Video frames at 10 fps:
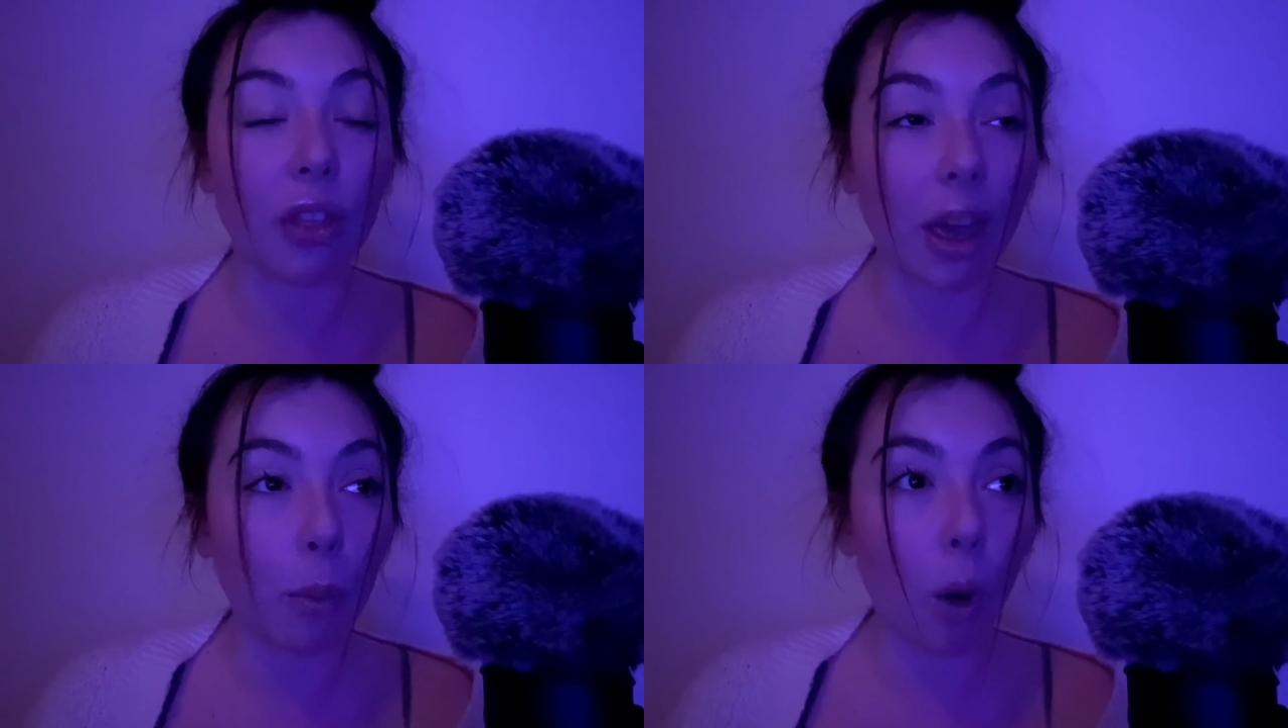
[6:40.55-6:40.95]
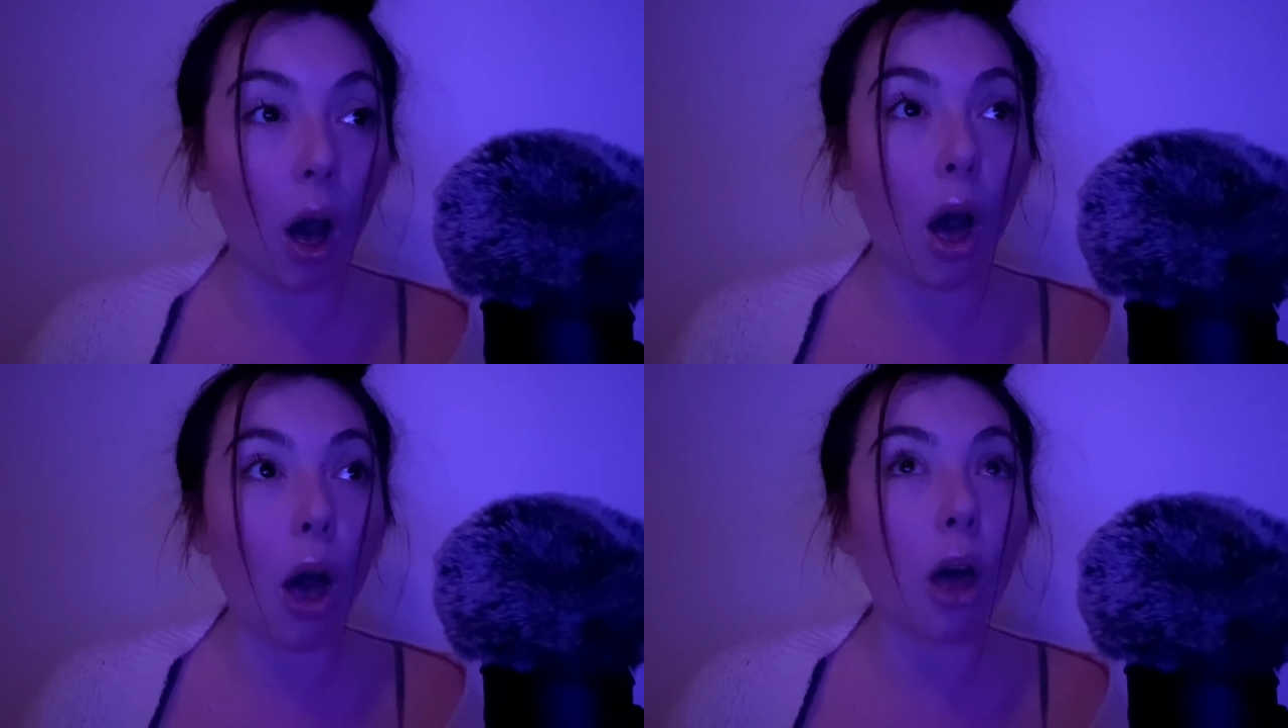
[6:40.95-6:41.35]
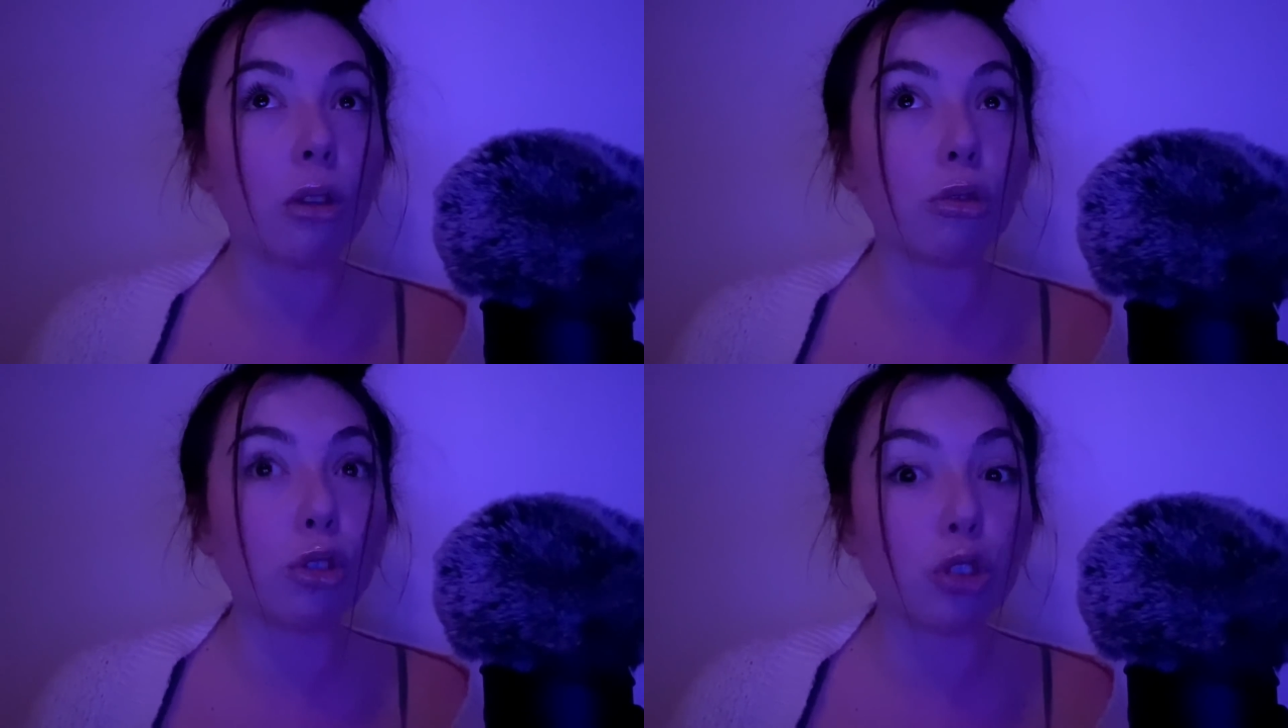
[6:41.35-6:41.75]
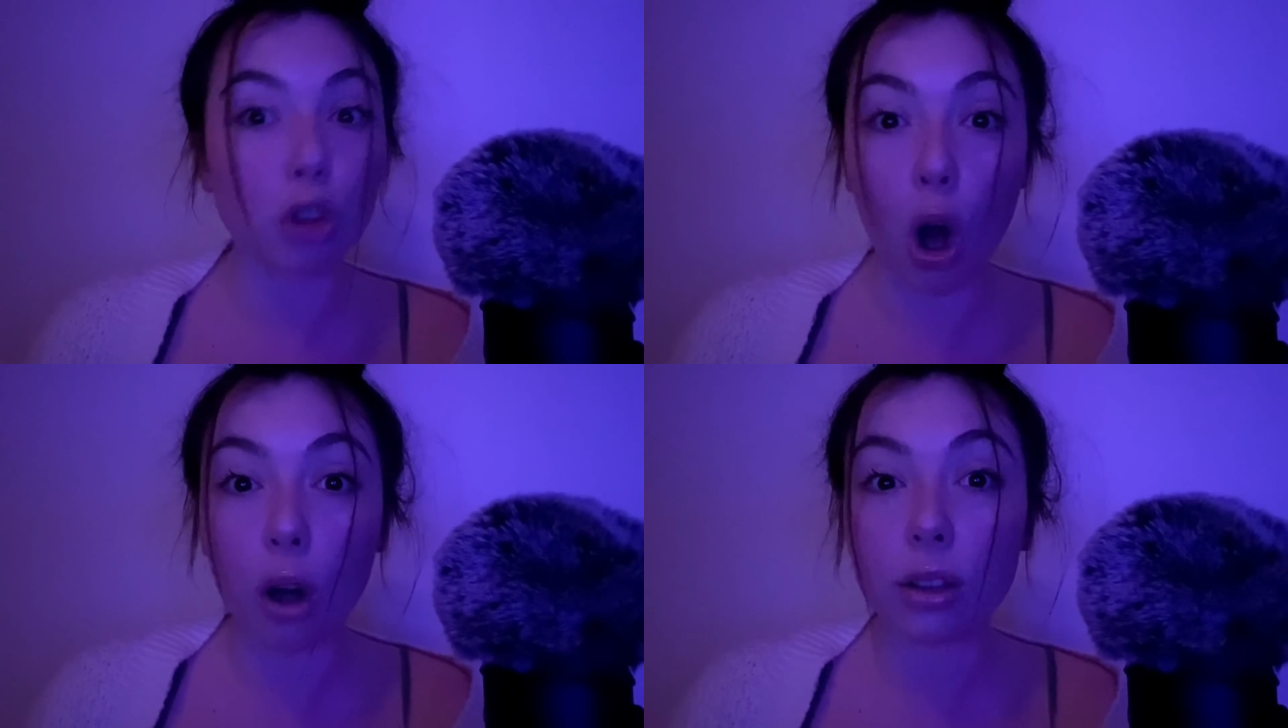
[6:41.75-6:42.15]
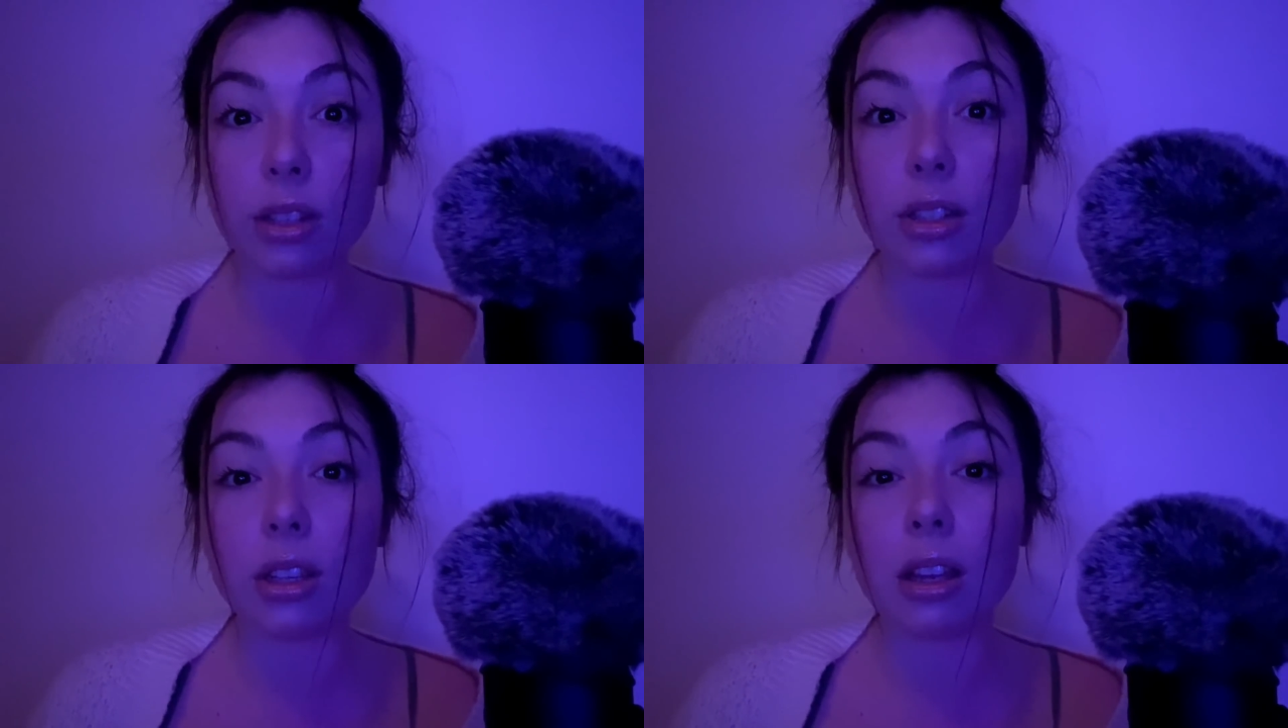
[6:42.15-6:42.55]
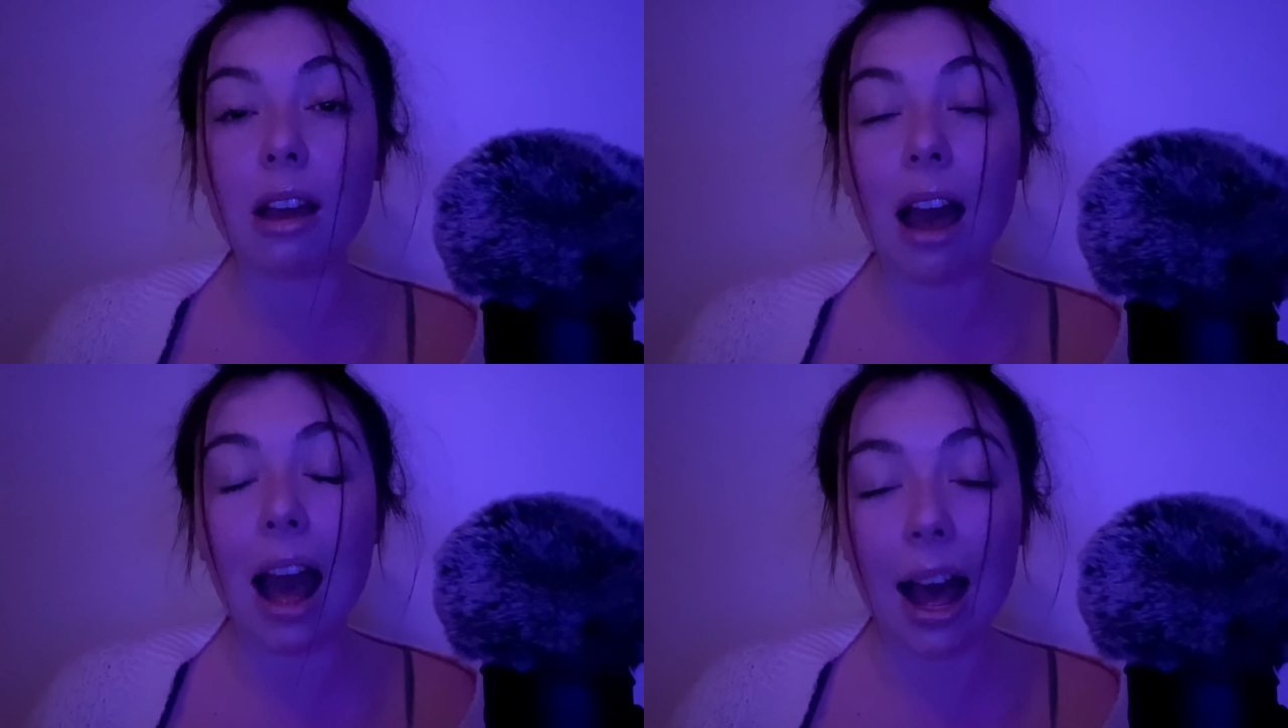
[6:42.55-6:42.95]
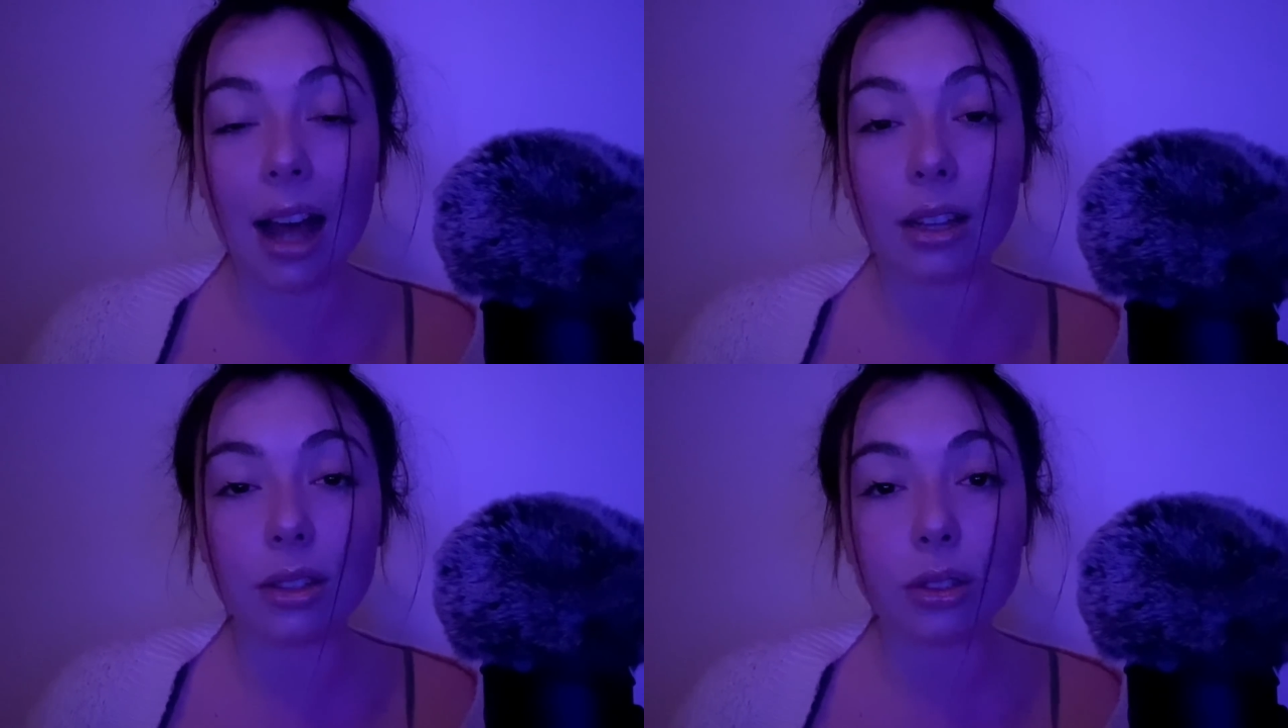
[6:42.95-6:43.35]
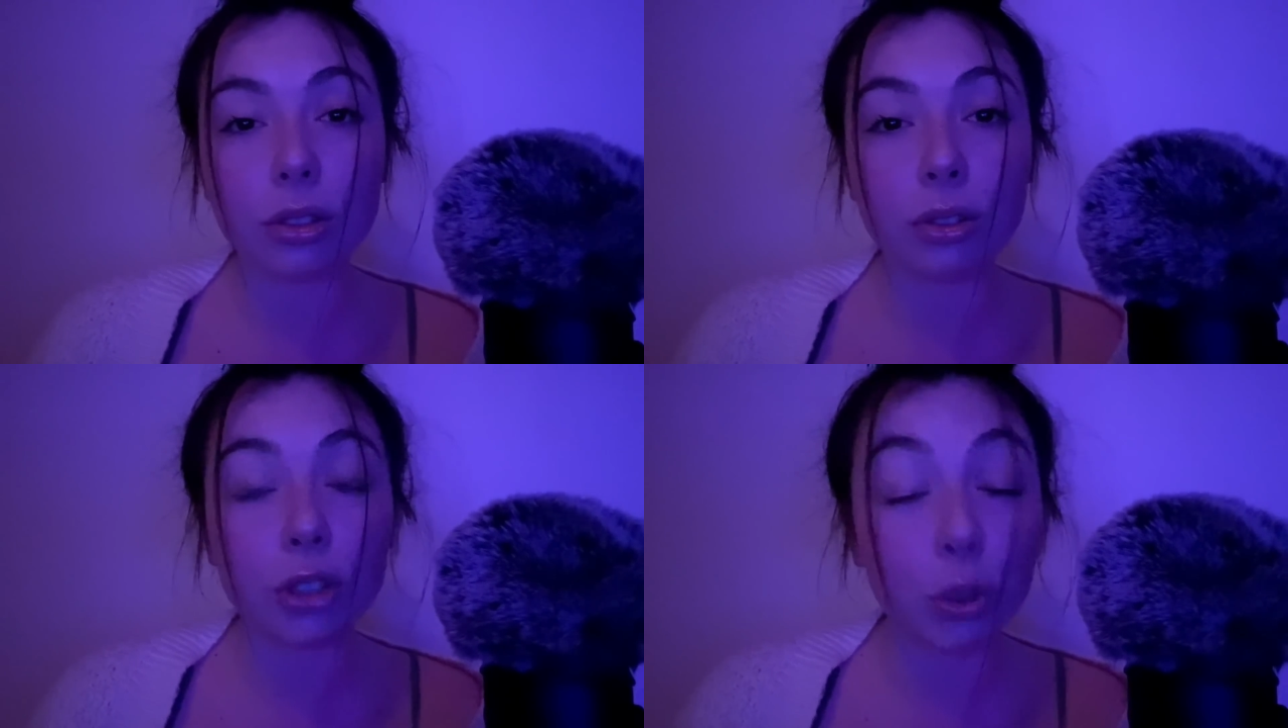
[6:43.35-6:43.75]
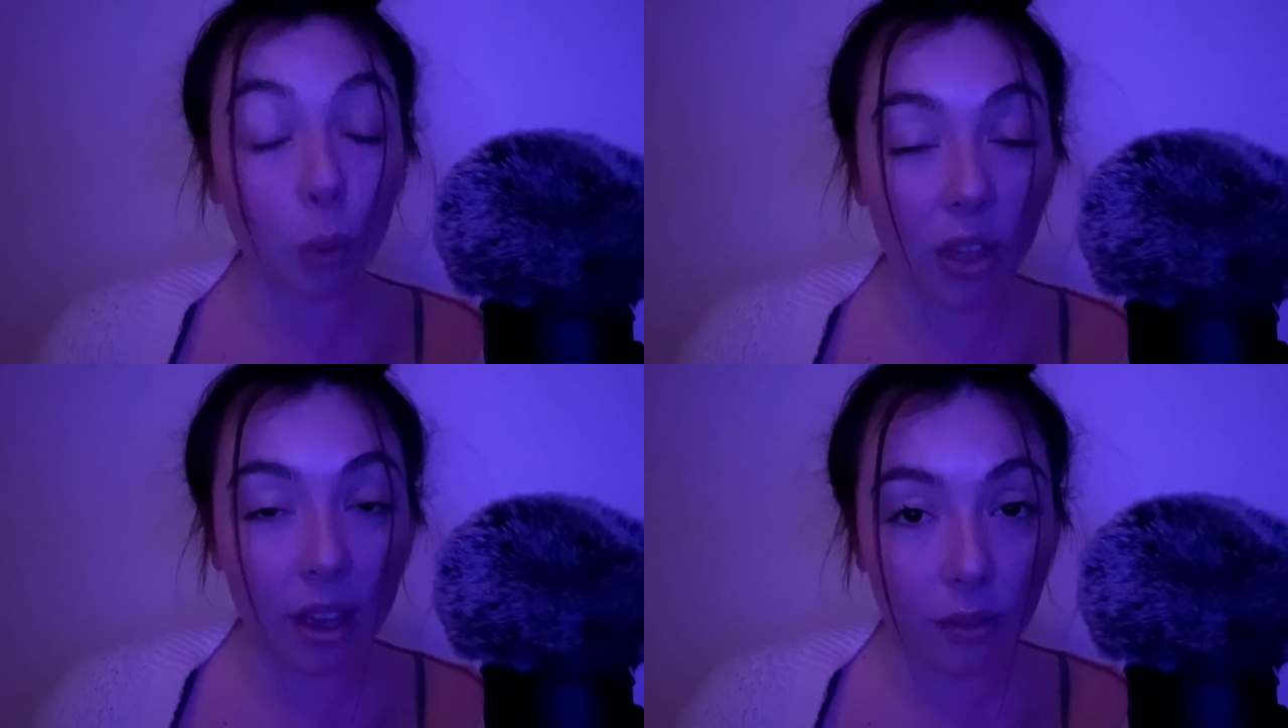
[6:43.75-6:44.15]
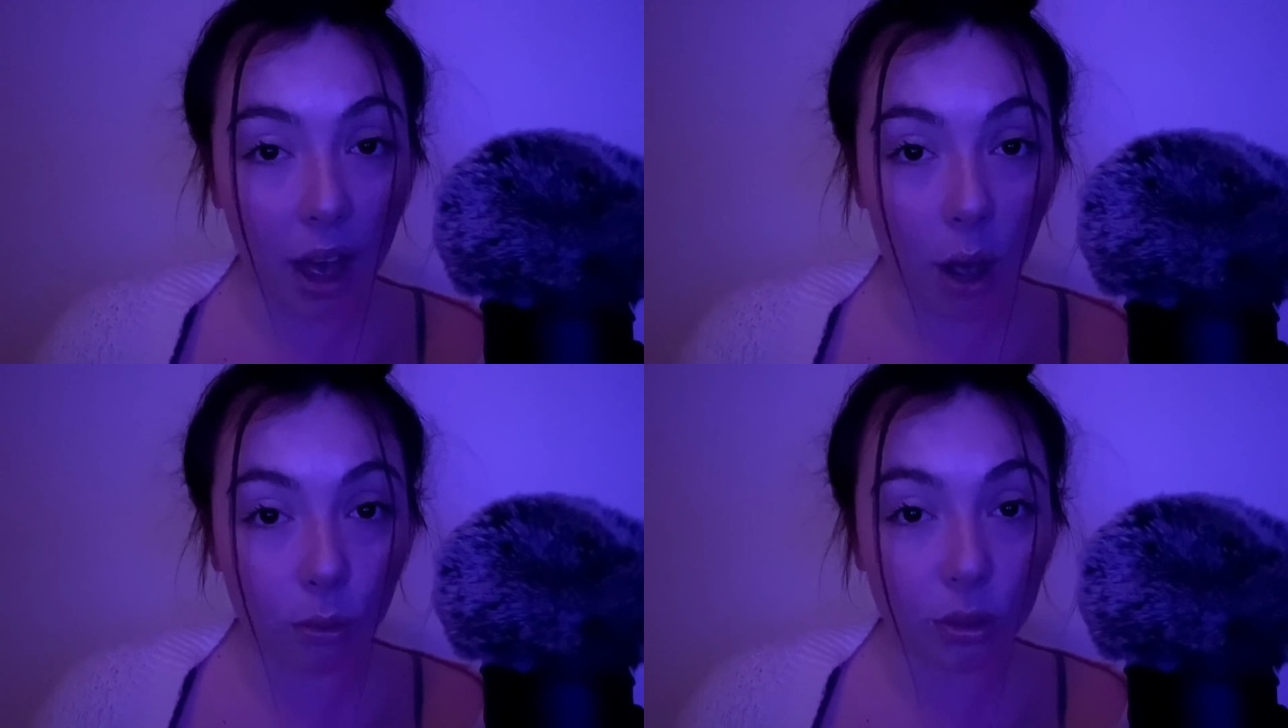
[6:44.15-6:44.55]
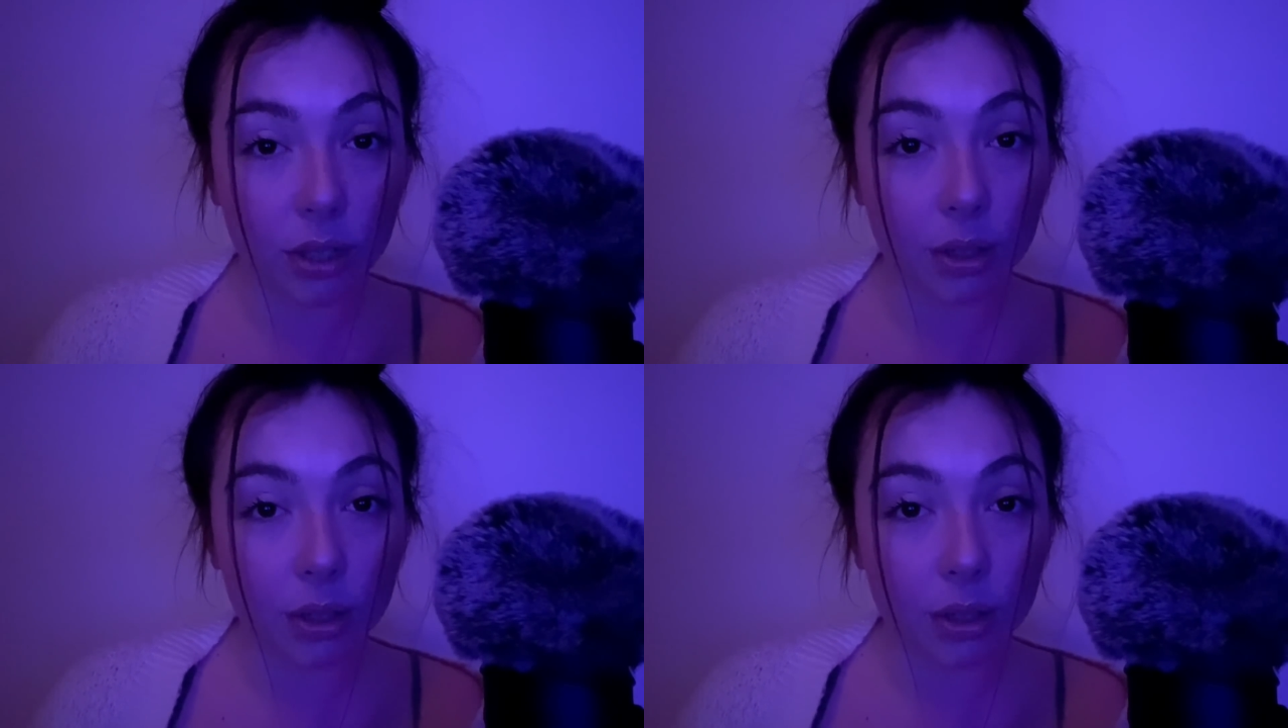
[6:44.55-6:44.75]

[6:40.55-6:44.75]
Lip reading: They were shocked as to what they found.